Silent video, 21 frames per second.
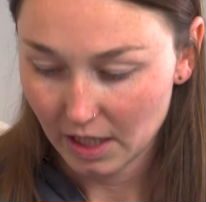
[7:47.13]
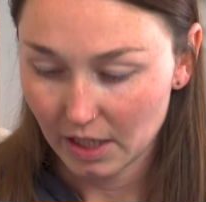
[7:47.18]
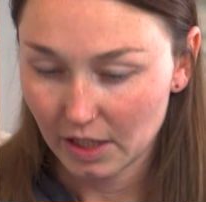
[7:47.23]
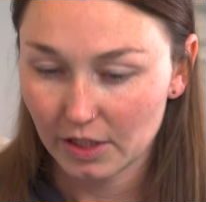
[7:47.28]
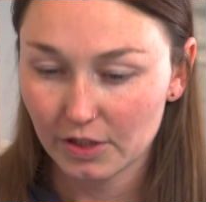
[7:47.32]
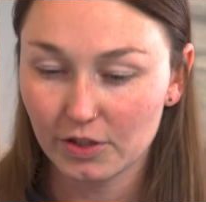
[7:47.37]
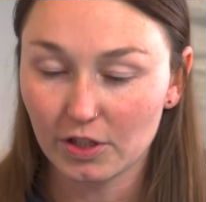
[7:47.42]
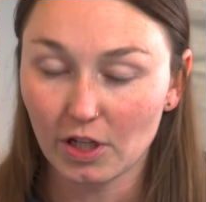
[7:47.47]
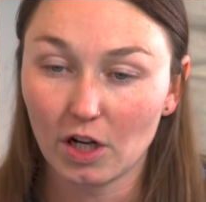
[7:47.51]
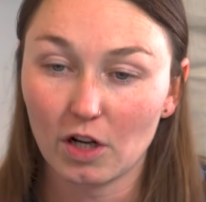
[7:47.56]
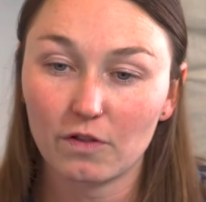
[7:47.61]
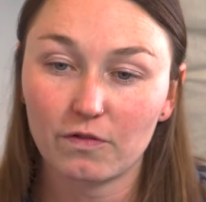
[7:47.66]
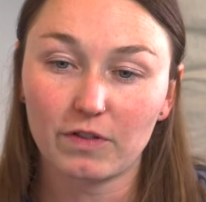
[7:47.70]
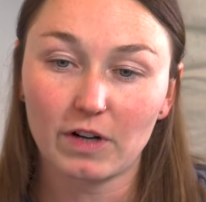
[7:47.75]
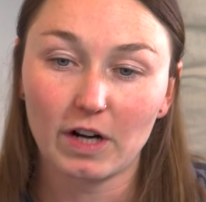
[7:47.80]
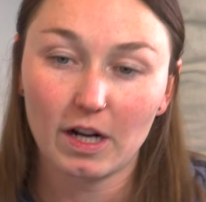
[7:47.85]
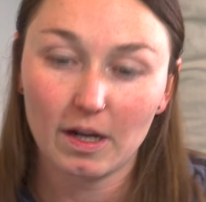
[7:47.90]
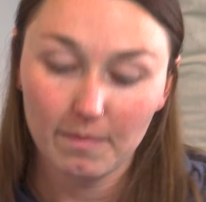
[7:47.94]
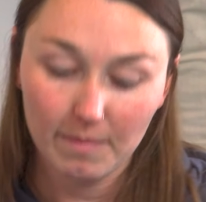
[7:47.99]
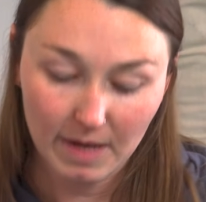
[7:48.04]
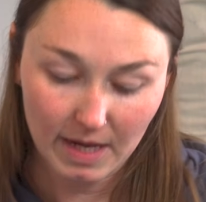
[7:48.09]
So
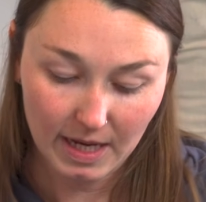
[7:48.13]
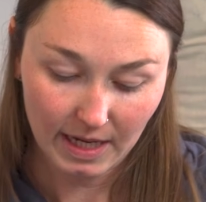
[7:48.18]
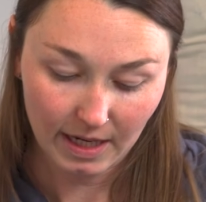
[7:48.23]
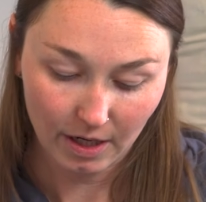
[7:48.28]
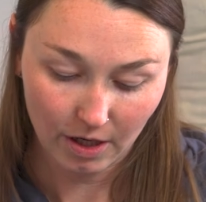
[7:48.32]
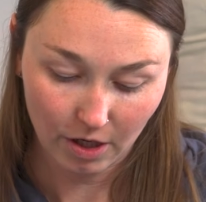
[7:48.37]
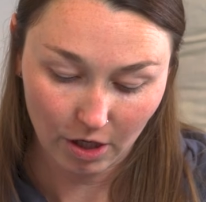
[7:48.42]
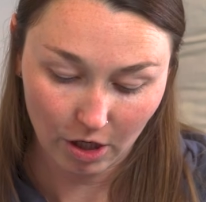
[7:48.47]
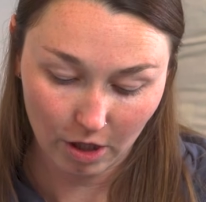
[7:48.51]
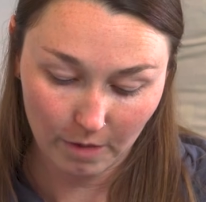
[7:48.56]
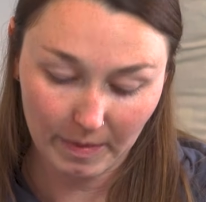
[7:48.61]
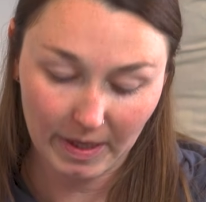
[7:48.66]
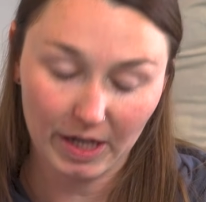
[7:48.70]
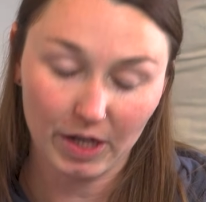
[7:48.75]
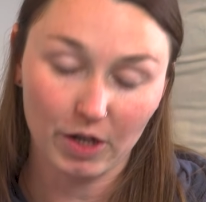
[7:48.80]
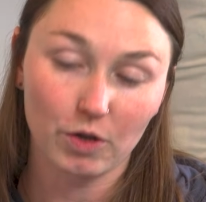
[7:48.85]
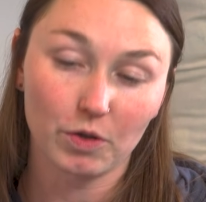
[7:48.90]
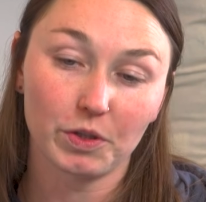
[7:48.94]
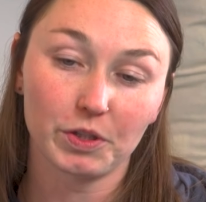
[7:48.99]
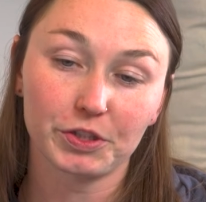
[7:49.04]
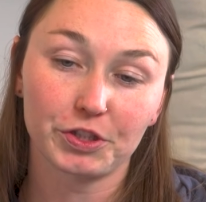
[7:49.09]
from Hermit
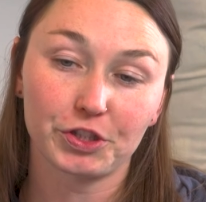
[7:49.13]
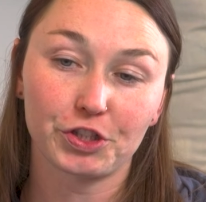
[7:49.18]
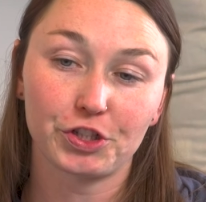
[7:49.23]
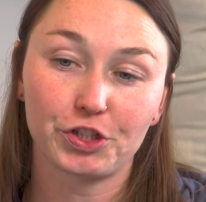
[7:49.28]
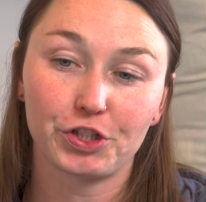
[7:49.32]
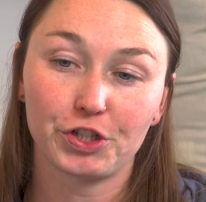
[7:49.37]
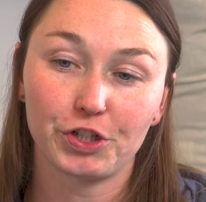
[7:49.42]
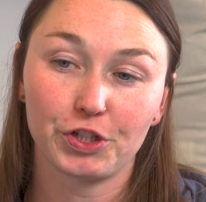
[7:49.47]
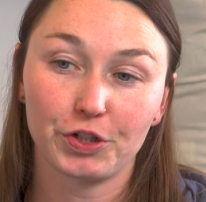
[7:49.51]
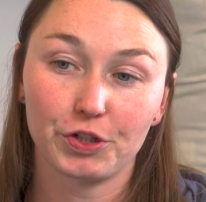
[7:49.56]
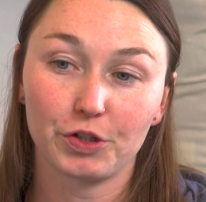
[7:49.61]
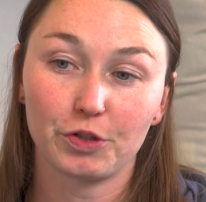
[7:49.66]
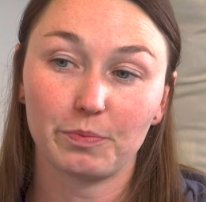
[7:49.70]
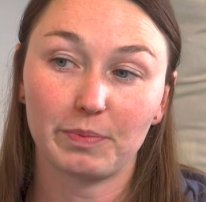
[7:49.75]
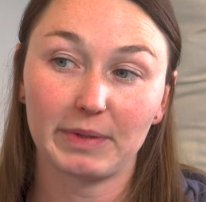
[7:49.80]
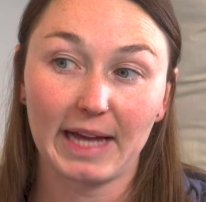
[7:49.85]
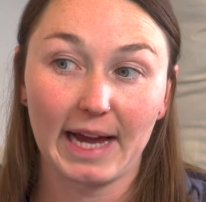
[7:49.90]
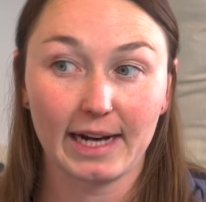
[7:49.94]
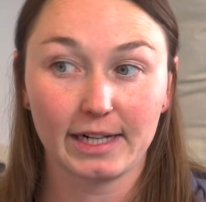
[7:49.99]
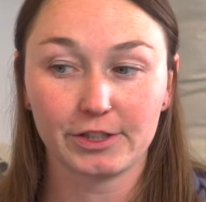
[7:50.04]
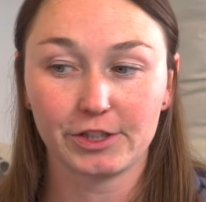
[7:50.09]
Gulch to
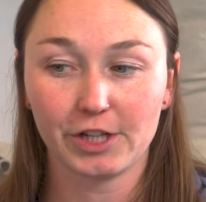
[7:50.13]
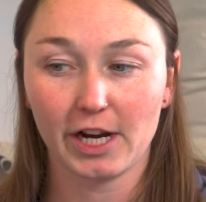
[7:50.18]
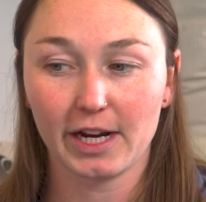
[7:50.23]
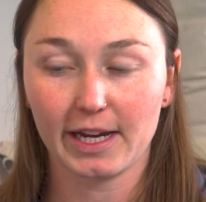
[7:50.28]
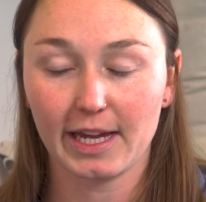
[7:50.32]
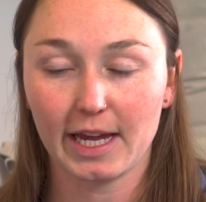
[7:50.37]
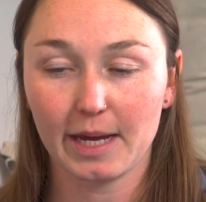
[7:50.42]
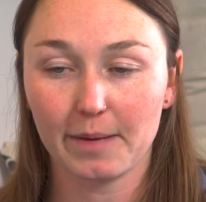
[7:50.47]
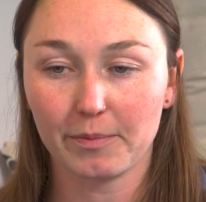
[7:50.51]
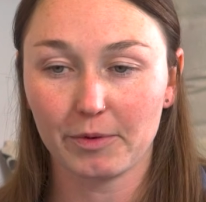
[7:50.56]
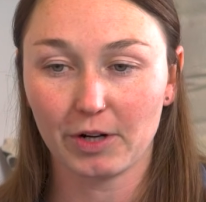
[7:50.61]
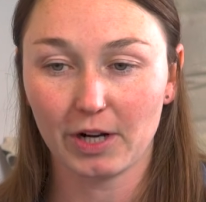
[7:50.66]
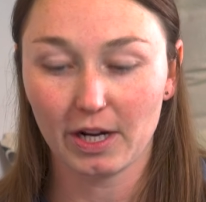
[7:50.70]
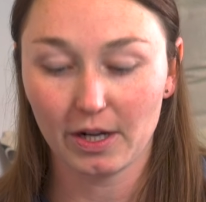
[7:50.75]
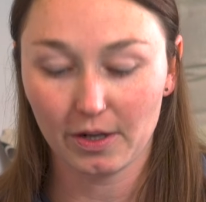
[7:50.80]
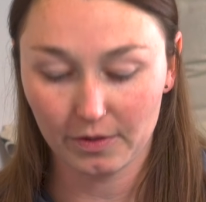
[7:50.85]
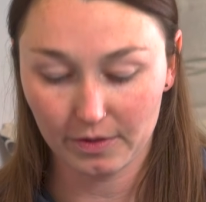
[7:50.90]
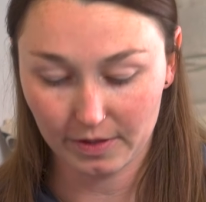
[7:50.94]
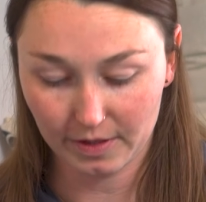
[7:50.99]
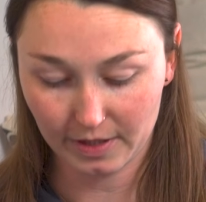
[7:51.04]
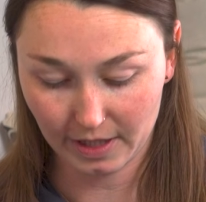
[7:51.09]
Blackjack
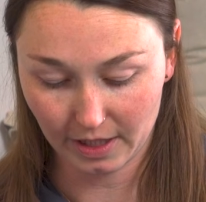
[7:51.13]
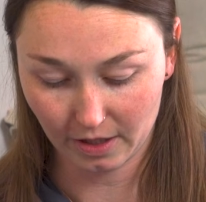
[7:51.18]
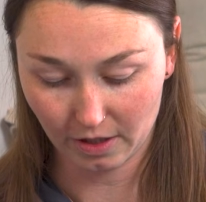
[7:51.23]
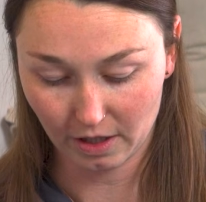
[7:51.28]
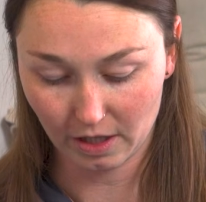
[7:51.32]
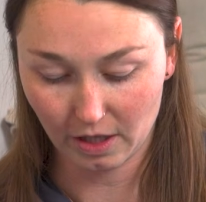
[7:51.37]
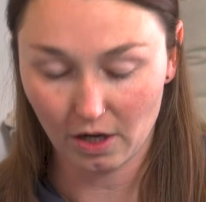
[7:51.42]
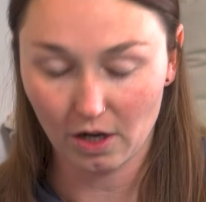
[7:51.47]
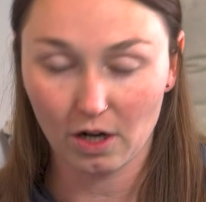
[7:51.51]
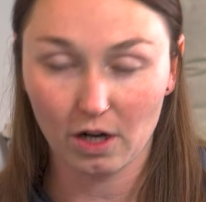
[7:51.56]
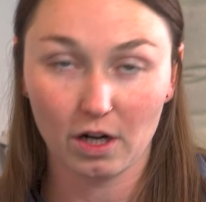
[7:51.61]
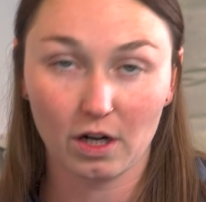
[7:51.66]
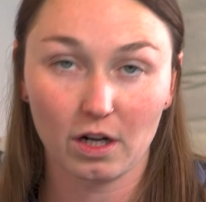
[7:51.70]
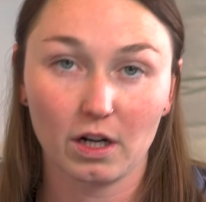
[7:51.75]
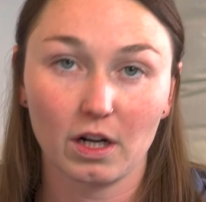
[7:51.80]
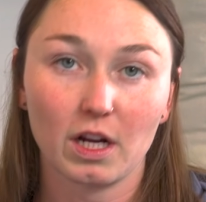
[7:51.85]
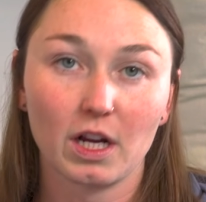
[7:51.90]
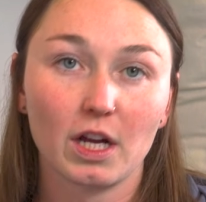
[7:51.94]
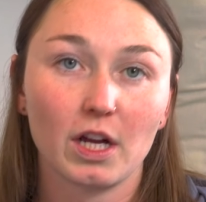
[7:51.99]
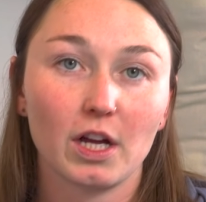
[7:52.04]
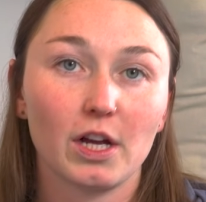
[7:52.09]
Campground, there are
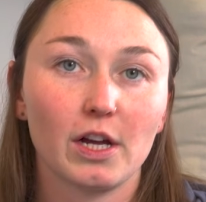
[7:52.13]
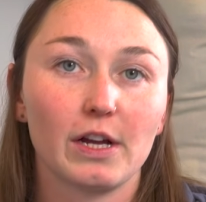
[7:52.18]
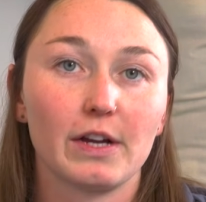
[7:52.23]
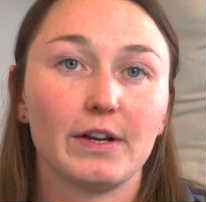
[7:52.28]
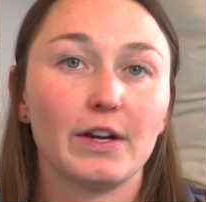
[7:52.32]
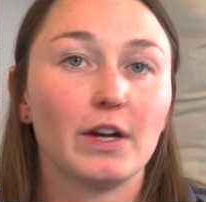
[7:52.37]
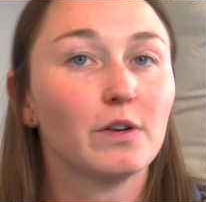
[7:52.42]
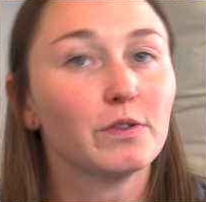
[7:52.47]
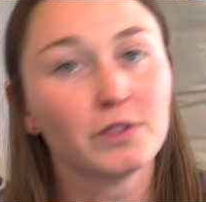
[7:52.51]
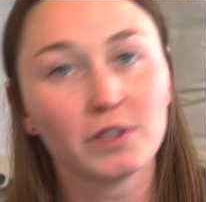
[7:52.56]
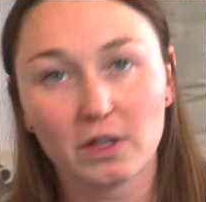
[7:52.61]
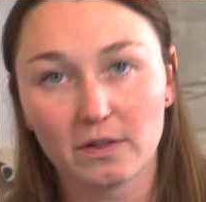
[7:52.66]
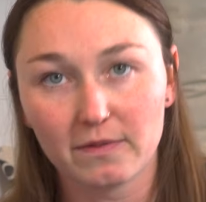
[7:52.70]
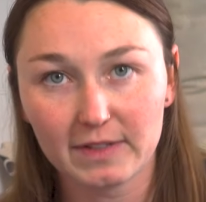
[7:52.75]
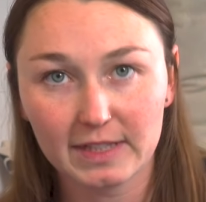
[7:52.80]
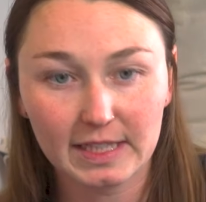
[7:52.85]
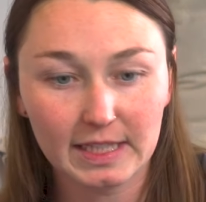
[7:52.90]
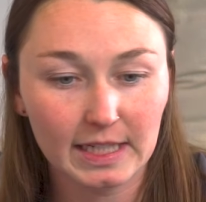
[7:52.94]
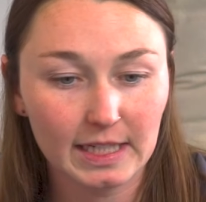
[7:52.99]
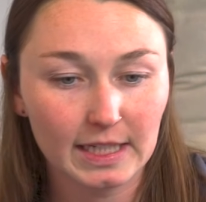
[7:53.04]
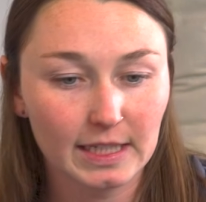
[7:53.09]
no
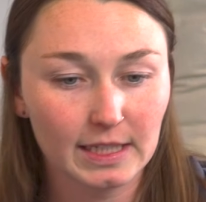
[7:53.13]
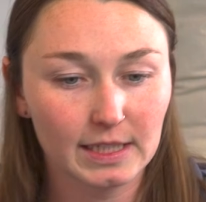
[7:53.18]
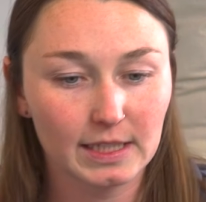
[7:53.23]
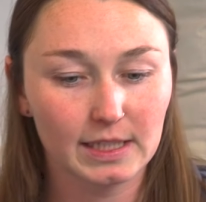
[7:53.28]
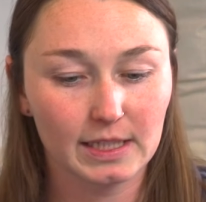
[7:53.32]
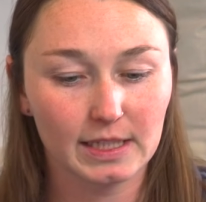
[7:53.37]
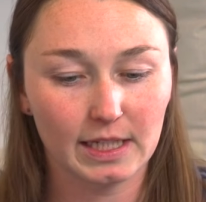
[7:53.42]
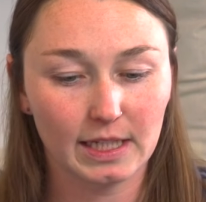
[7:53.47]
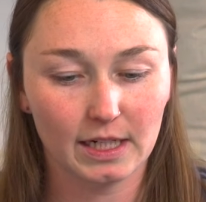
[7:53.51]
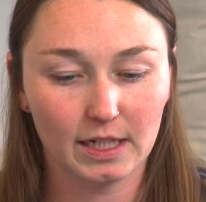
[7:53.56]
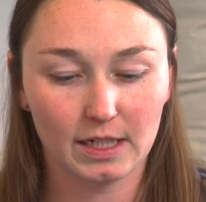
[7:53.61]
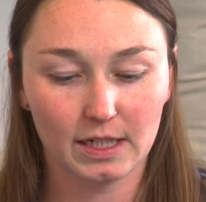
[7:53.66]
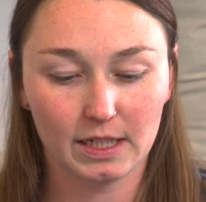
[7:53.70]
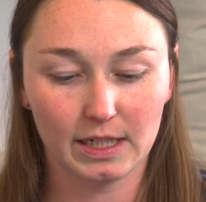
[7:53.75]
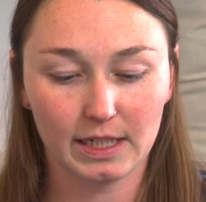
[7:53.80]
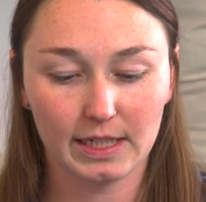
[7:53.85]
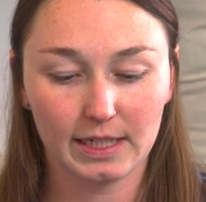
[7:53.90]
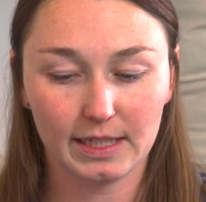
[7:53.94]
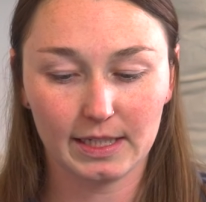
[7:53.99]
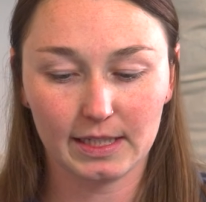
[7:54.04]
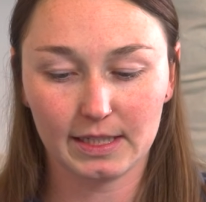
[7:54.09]
services, there
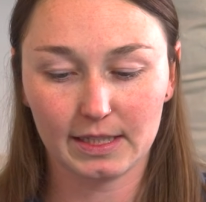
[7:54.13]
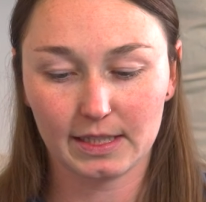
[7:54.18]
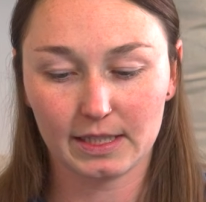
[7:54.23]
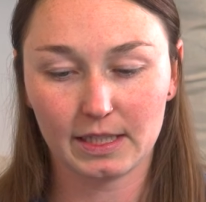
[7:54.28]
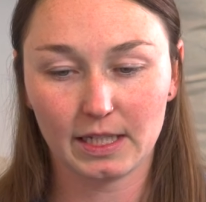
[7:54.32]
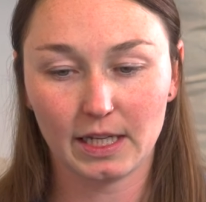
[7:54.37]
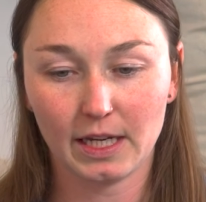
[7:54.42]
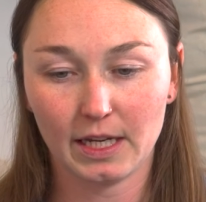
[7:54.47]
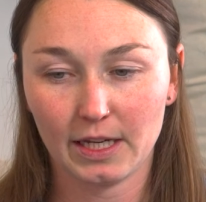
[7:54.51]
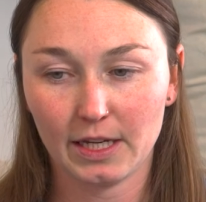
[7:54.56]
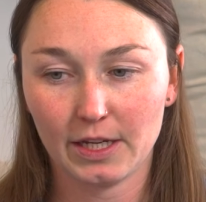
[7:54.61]
is